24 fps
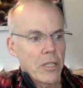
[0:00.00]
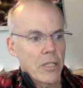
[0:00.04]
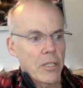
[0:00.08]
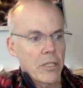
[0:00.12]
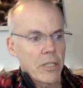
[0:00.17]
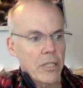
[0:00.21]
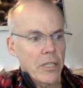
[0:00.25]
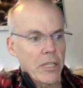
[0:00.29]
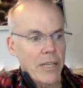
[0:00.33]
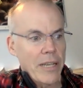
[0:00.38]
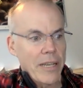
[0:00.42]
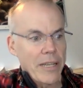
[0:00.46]

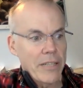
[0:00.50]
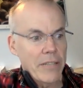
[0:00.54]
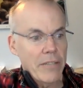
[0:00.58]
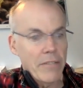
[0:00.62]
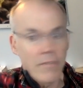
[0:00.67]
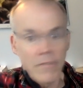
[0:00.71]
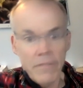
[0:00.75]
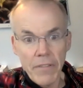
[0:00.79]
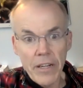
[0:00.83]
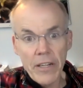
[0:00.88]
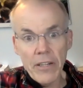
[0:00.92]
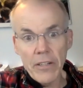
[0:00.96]
the kind of
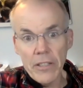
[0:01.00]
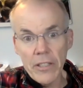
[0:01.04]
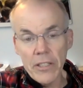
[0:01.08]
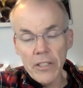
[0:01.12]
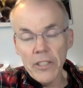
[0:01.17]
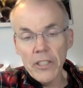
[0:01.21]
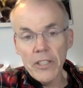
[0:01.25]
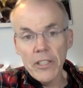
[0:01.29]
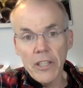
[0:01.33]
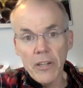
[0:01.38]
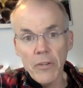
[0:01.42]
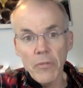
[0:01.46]

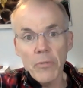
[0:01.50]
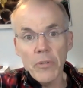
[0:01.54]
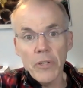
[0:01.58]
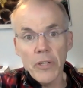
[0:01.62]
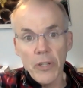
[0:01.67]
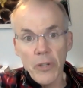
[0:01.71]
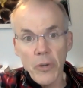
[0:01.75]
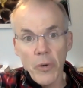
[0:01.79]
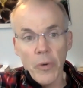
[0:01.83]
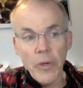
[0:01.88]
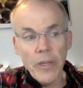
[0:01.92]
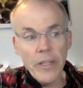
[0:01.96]
fairness that we're
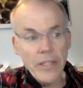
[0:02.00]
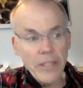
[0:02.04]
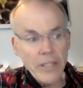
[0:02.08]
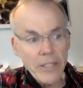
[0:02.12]
going